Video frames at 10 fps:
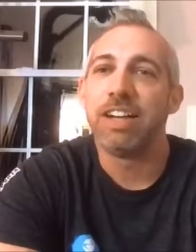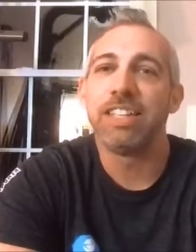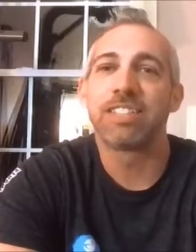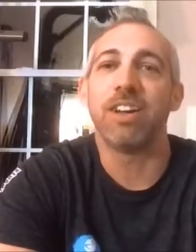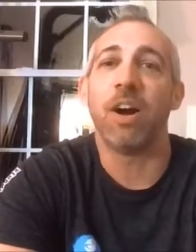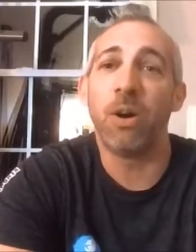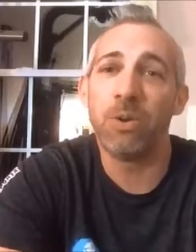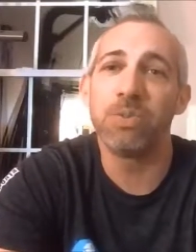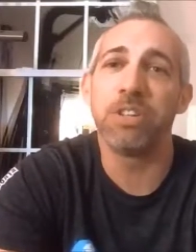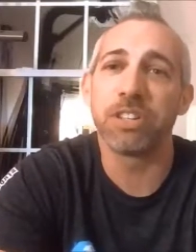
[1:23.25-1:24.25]
is to
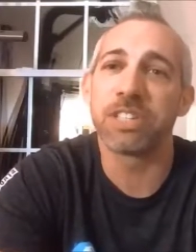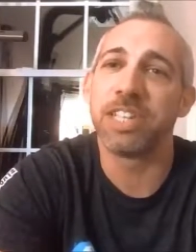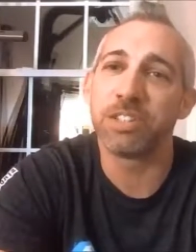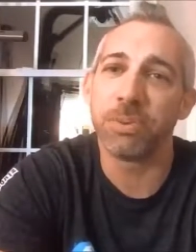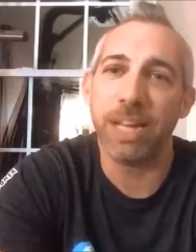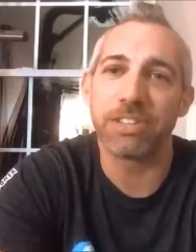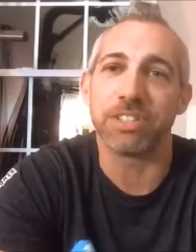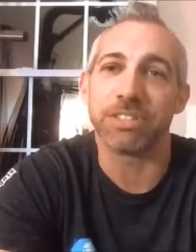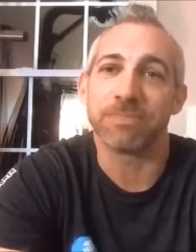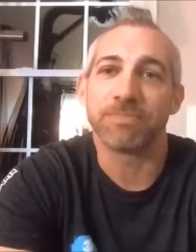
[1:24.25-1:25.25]
own your situation.